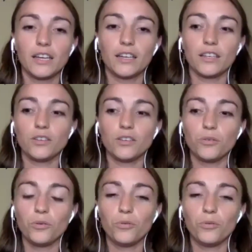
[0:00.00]
mm-hmm.
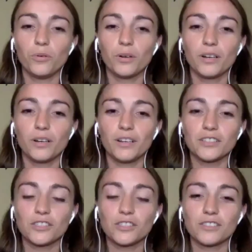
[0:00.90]
you
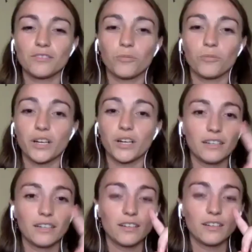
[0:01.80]
mm-hmm. were
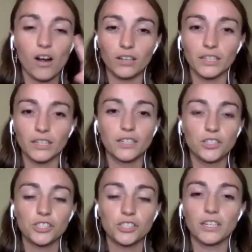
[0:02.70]
in
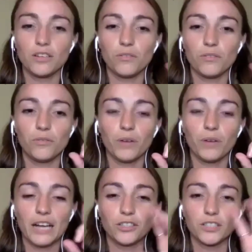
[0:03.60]
college and you
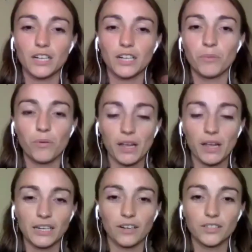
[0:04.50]
had your time away
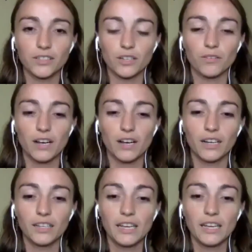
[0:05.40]
in
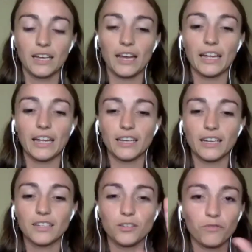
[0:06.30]
Arizona mm-hmm.
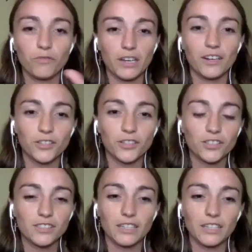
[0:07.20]
and mm-hmm. you figured your
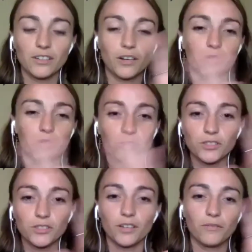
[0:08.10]
you know you
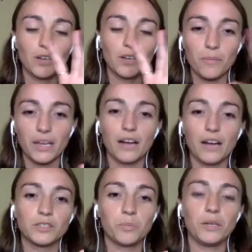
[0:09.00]
started coming
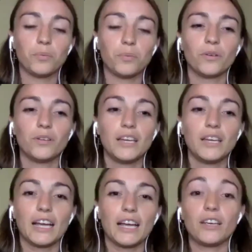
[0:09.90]
out to people
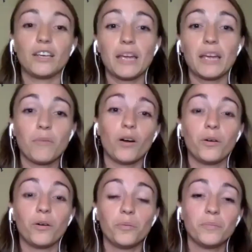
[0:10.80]
and you came
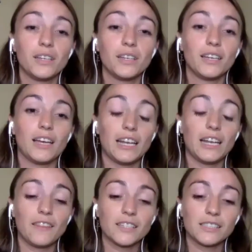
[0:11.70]
home mm-hmm. and
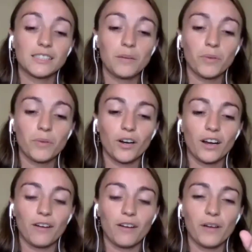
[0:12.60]
in the summer
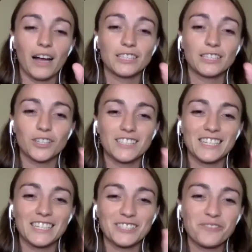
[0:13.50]
I started
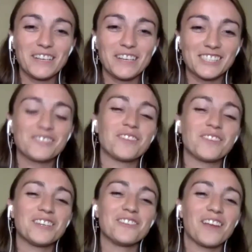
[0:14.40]
seeing tweets
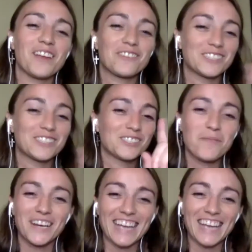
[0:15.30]
from you that were
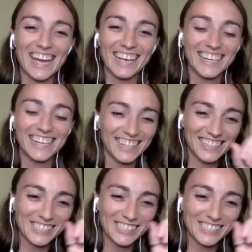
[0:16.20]
super gay like